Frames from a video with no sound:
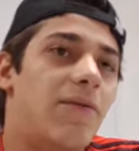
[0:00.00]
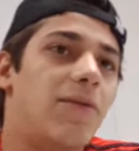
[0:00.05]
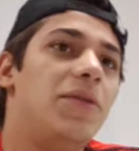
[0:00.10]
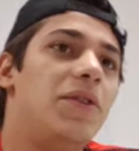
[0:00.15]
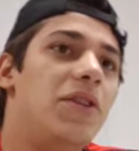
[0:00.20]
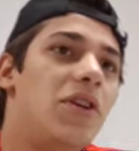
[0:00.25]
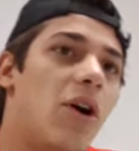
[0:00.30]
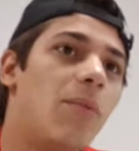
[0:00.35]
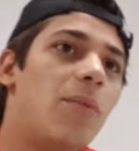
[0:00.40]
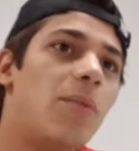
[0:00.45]

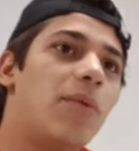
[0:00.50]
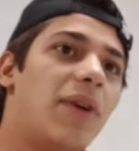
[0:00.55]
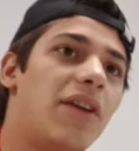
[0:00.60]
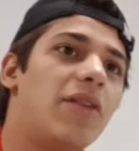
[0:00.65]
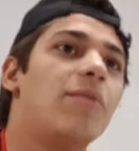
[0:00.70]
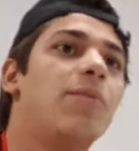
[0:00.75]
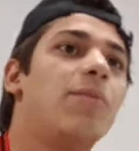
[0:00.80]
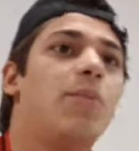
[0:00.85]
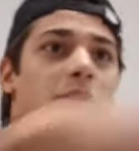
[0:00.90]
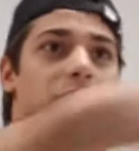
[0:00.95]
The
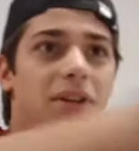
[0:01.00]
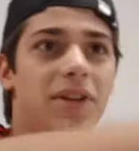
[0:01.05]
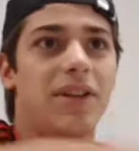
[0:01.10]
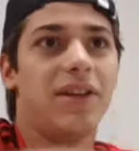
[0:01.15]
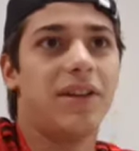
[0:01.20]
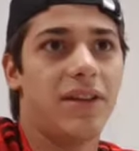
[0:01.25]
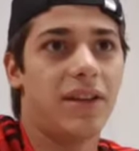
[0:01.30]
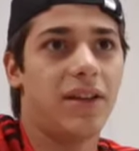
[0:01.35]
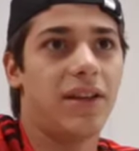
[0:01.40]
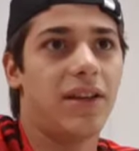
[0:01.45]
operator
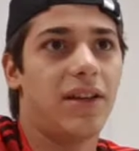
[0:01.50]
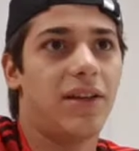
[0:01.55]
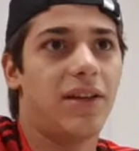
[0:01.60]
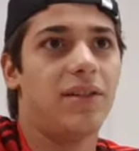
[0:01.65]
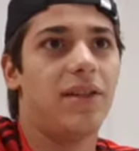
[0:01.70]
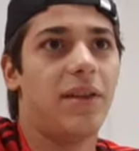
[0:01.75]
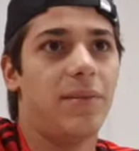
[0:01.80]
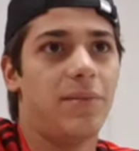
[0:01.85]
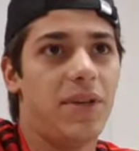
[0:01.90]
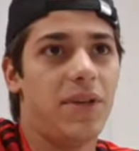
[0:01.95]
putting
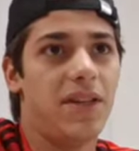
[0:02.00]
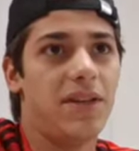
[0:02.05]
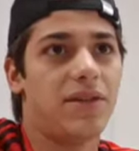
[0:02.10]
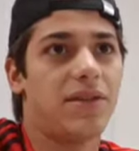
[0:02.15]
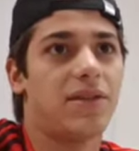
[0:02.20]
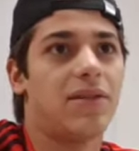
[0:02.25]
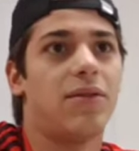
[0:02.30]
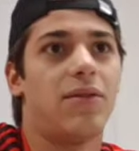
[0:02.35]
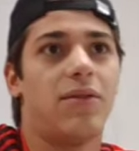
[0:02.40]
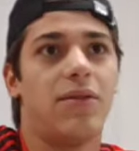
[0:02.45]
the
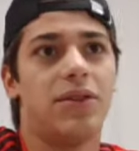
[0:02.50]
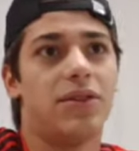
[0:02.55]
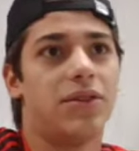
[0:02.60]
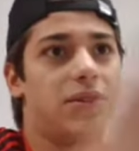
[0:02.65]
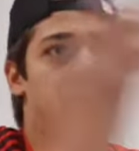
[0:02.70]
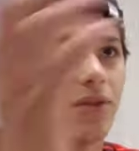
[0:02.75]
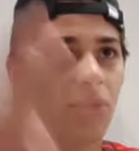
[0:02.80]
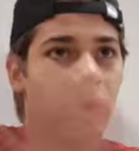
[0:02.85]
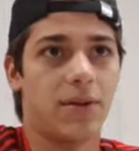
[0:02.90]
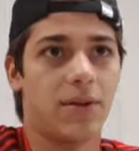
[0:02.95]
piece or
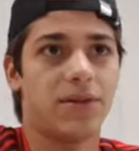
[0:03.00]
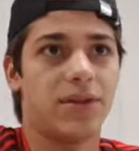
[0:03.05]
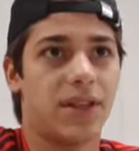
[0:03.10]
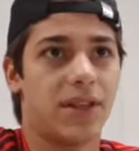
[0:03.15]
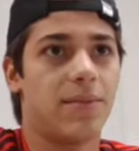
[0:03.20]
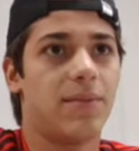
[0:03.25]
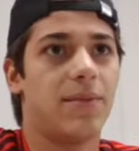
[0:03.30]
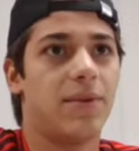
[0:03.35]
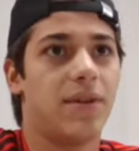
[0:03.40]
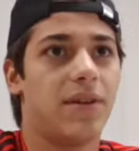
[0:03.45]
total
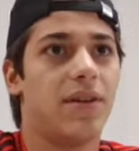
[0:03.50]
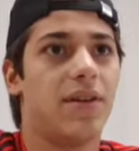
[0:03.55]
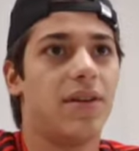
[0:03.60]
time?